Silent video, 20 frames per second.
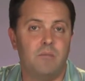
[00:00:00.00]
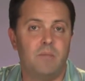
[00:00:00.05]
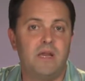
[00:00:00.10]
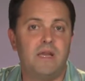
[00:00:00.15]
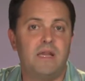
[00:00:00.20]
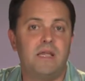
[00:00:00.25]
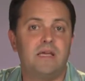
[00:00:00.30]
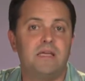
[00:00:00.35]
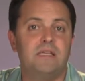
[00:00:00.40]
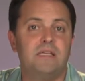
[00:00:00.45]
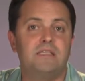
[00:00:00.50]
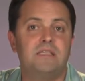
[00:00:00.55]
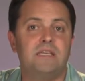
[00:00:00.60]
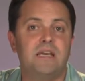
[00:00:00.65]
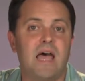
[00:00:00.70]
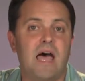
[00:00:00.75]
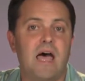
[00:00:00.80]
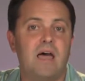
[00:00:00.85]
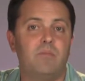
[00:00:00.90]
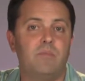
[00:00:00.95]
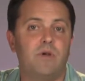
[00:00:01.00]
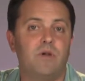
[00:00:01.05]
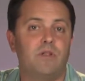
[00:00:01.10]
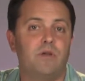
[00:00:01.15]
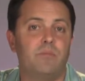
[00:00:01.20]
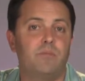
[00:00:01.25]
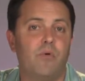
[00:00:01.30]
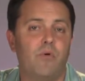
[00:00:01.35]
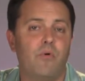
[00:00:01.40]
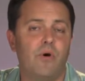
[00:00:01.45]
media is not
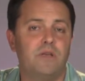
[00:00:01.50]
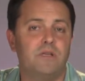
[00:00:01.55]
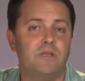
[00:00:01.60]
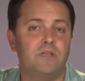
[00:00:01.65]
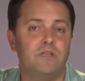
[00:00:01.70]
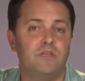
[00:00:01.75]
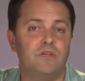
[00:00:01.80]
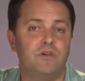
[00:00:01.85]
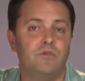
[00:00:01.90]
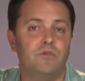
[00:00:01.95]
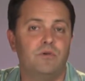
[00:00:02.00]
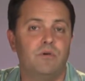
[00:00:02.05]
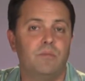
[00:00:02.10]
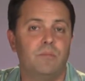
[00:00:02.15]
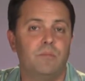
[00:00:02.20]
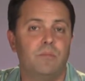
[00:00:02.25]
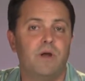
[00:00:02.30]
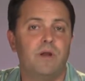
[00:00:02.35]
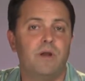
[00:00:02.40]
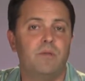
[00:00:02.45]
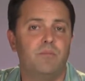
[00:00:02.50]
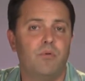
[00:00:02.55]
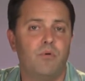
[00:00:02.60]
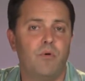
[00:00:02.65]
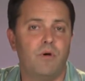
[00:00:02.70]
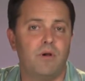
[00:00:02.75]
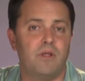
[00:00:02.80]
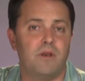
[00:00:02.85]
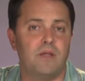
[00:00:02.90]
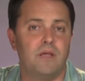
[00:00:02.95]
merely pointed to, but
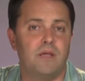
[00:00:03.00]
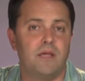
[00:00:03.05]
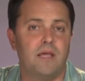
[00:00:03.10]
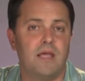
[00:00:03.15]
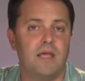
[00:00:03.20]
imported.